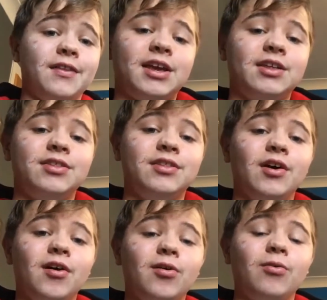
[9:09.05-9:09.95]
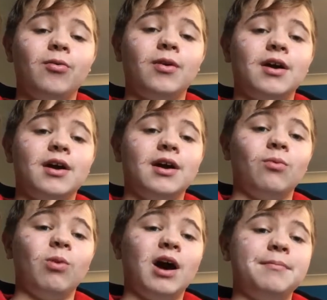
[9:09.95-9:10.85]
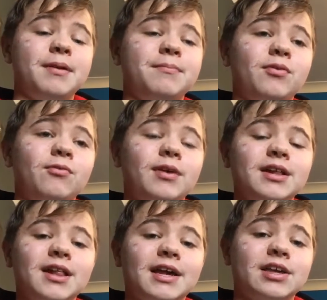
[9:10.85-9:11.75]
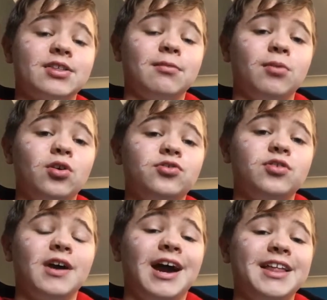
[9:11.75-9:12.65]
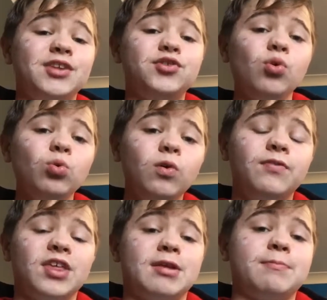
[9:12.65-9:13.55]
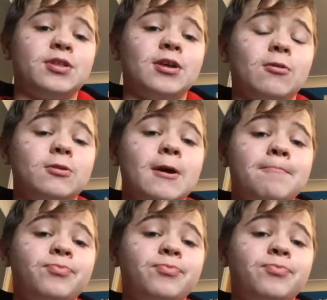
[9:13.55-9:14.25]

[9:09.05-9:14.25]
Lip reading: I know why people really like it so much, and I do love this episode.